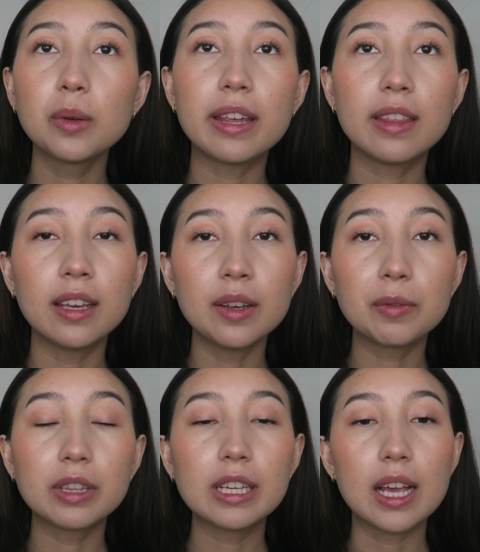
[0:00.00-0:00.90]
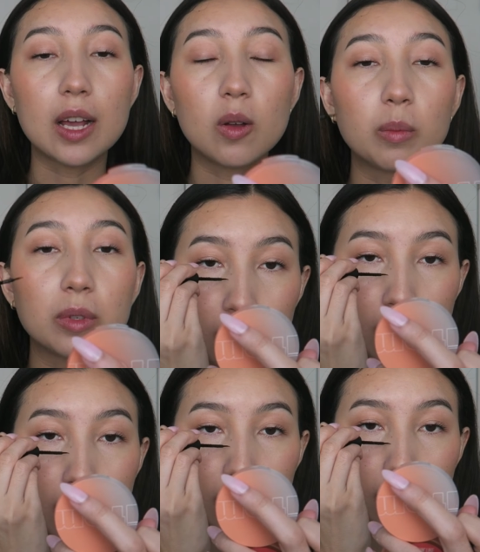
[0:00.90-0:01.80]
I think it really helps,
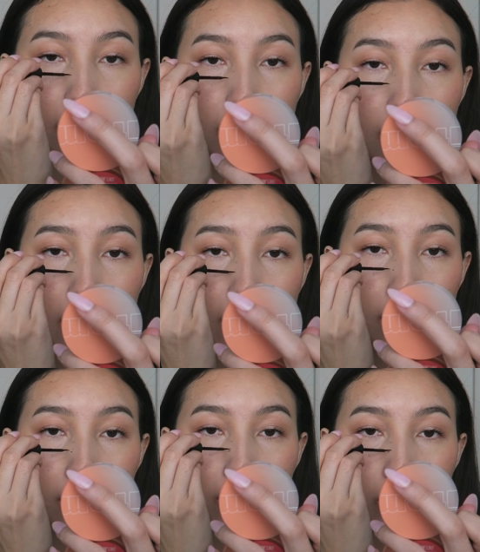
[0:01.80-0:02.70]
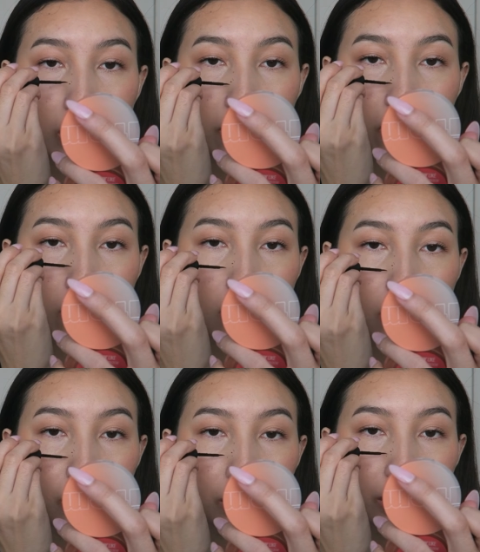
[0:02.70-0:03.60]
like, adding a little bit of
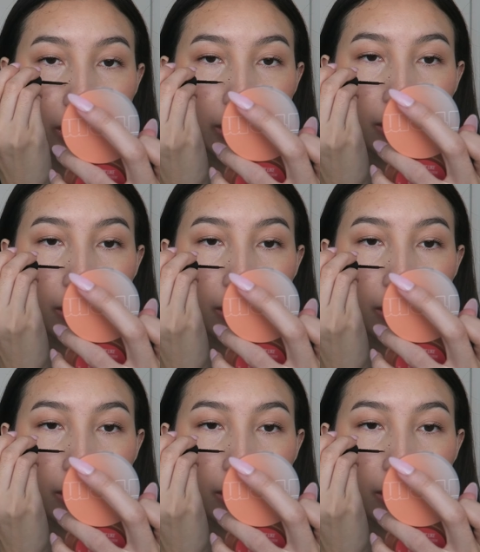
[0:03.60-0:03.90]
contour to your